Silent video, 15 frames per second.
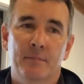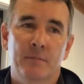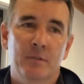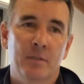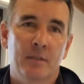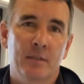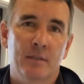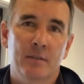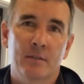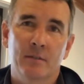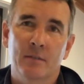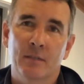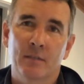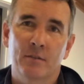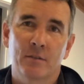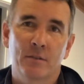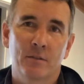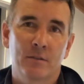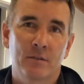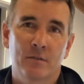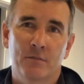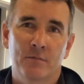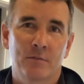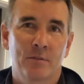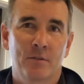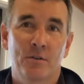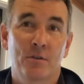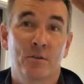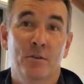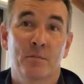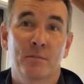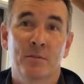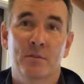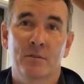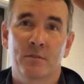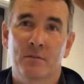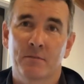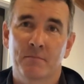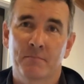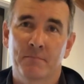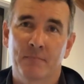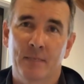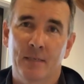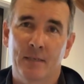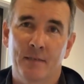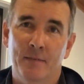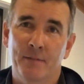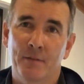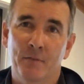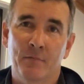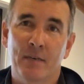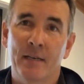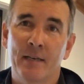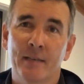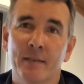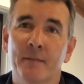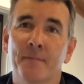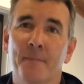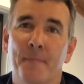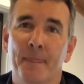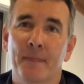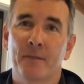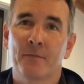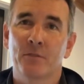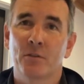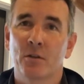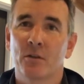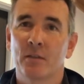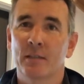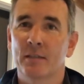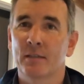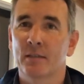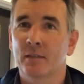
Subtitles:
So that was an enormous array of solar.